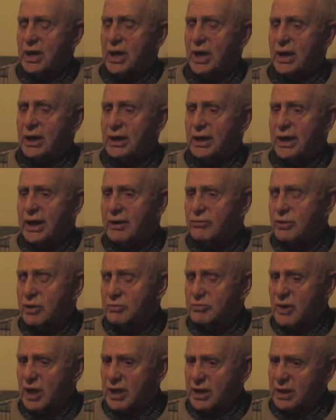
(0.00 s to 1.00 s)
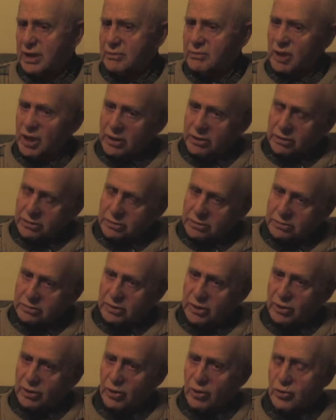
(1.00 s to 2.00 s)
And they would make about,
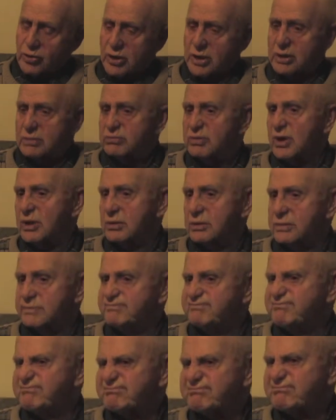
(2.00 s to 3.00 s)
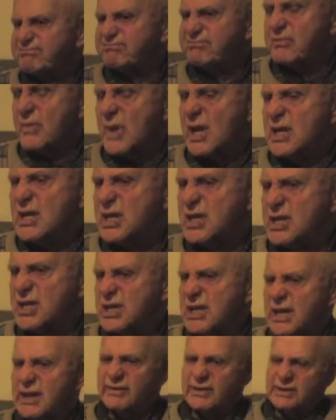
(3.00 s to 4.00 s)
loaded about
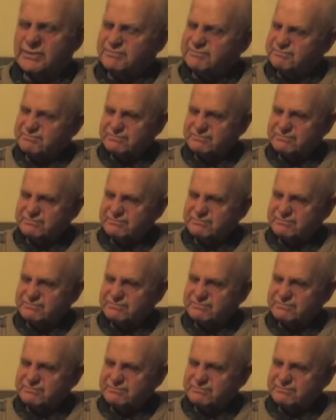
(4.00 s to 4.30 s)
seven,